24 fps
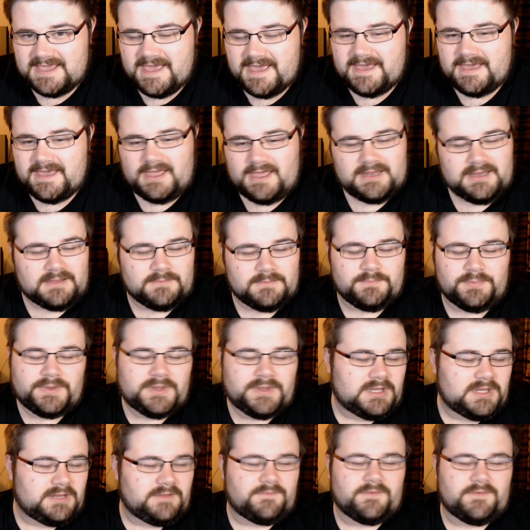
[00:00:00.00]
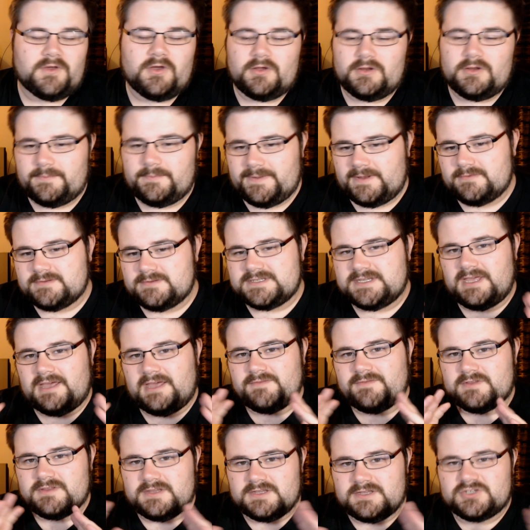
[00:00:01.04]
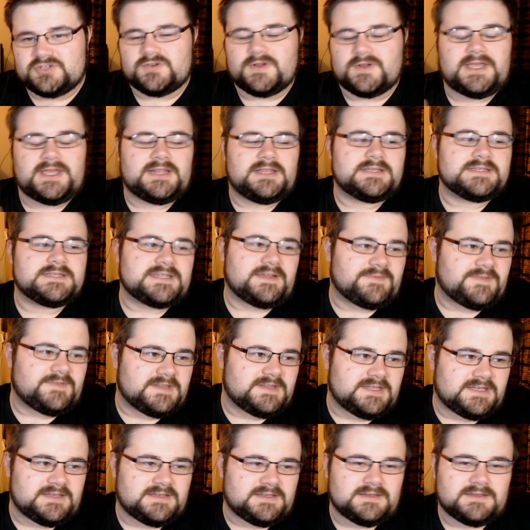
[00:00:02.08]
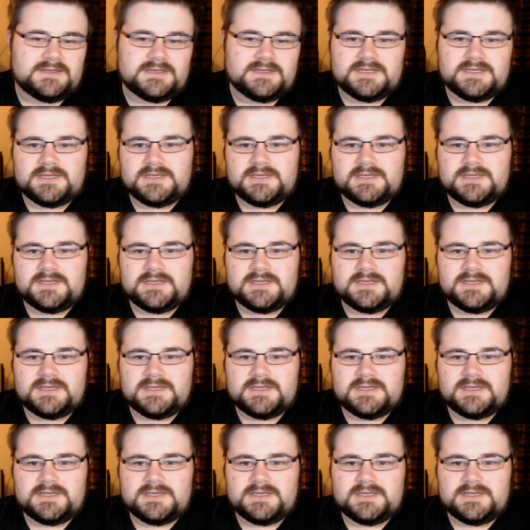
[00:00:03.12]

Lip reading: I'd completely forgotten about it after the trailers, after the